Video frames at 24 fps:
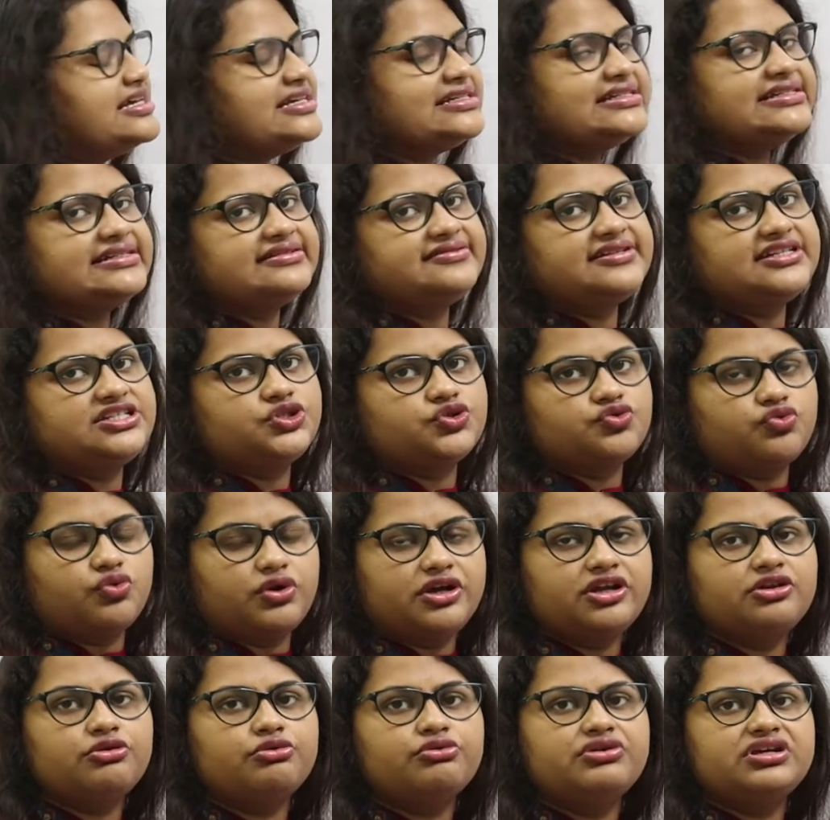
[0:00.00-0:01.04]
has
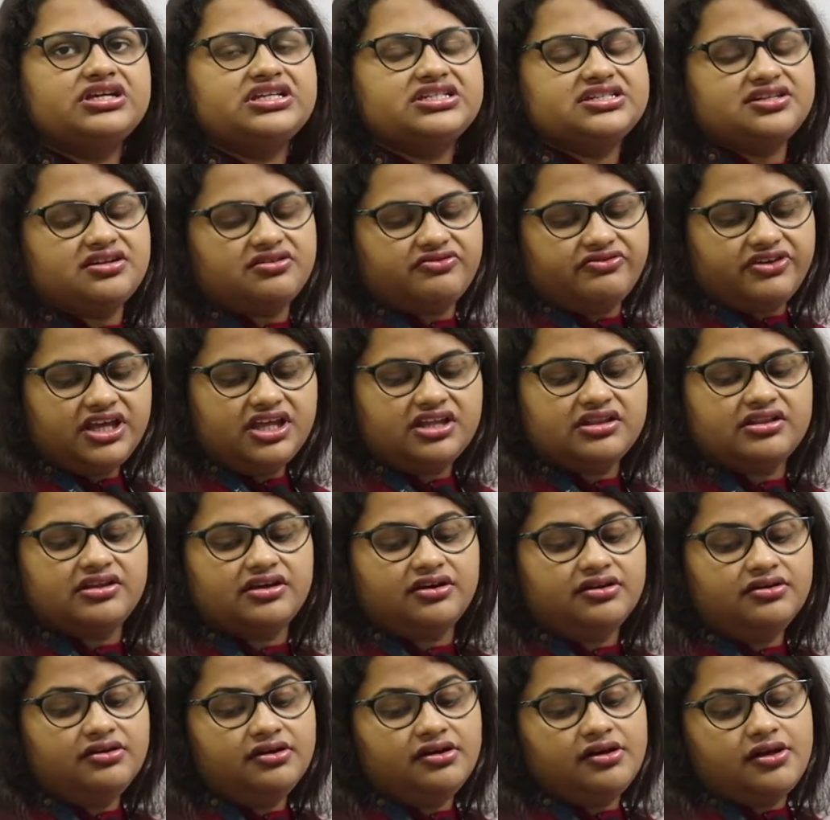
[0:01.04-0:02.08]
destroyed or eaten away
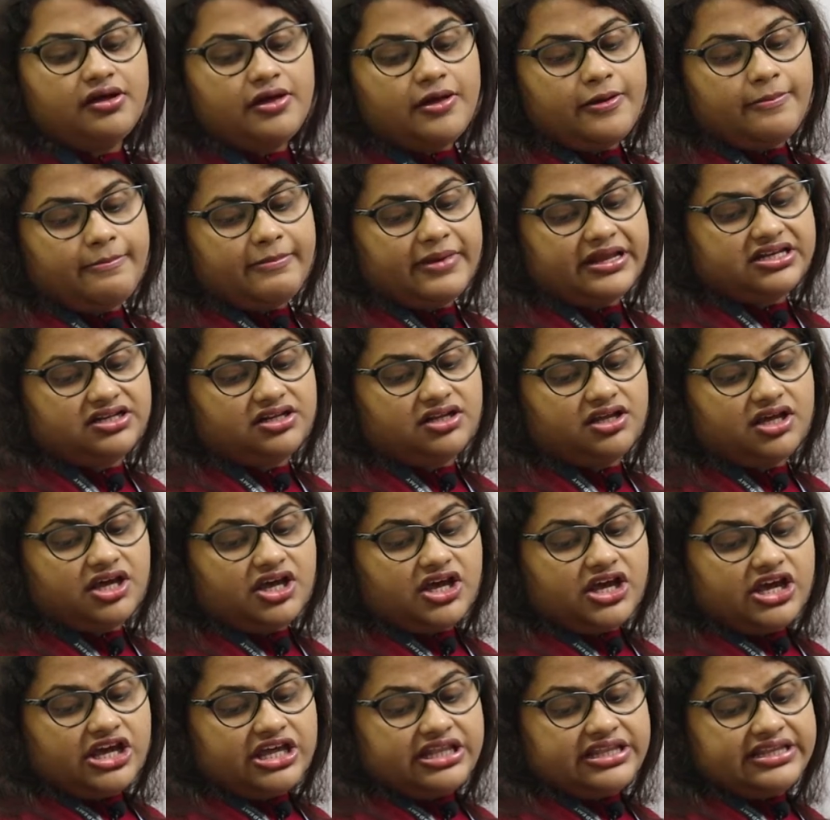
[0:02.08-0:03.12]
the metal.
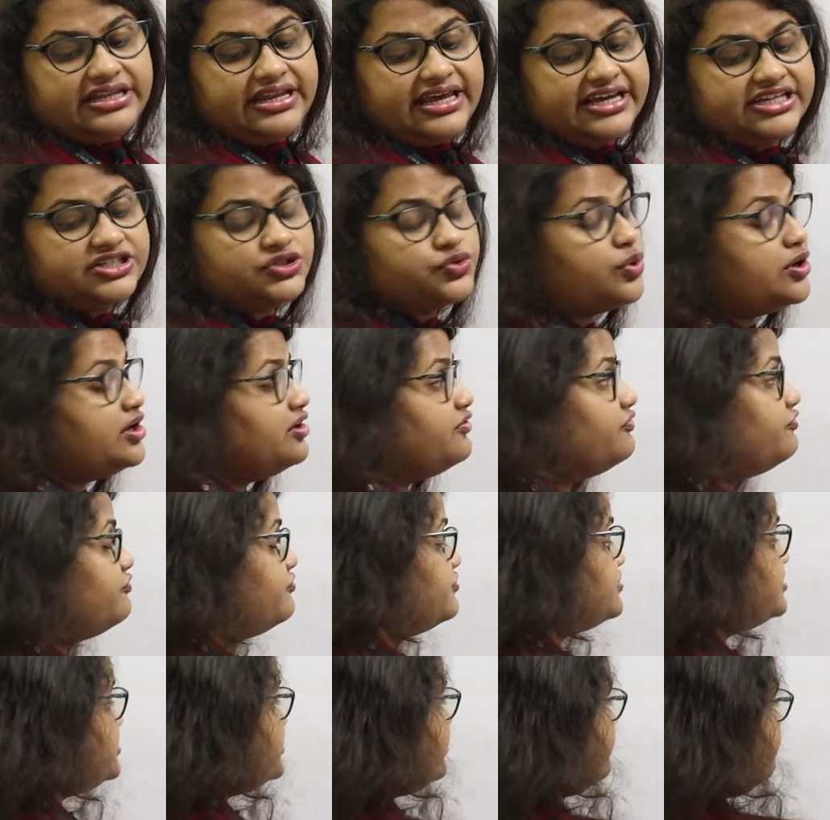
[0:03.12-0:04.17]
Next one, if
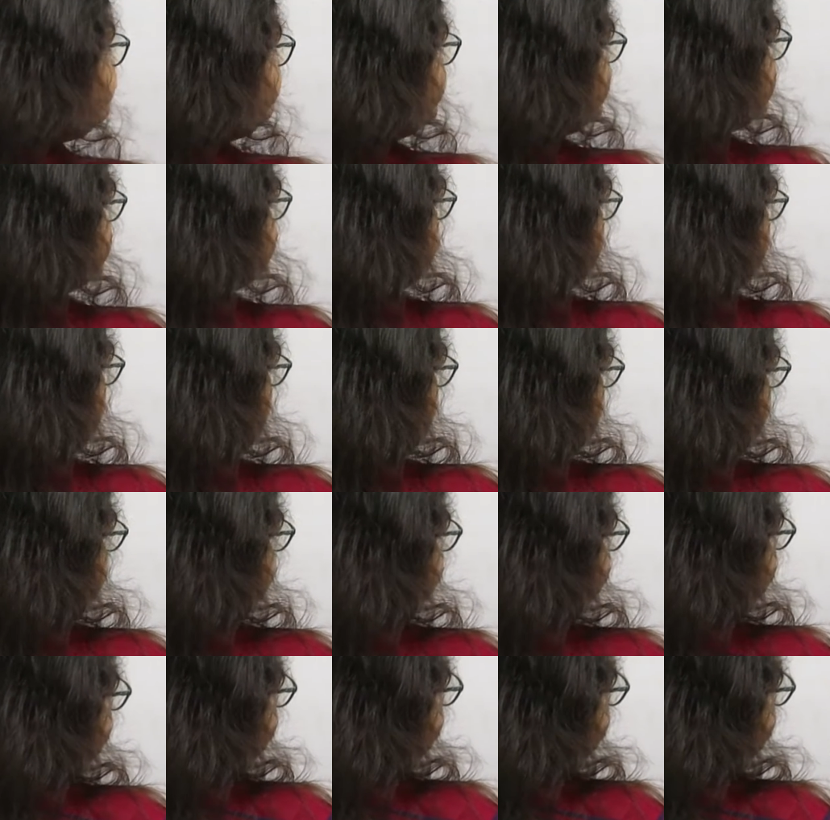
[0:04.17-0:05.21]
we say fixed upon,